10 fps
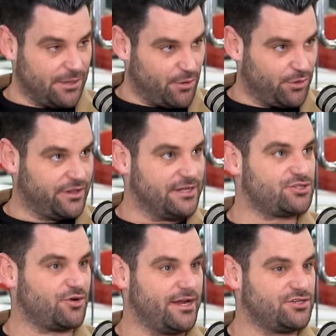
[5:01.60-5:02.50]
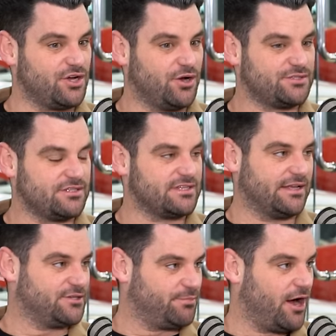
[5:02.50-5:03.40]
up at one of these trade shows in
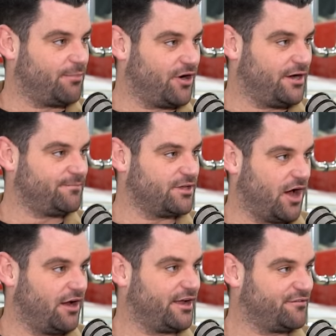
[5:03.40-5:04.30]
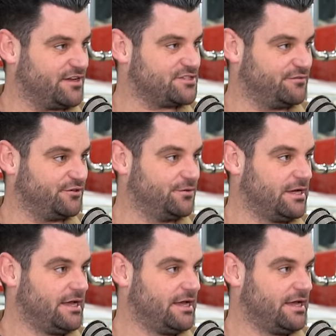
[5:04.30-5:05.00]
Santa Barbara, Garlic Festival.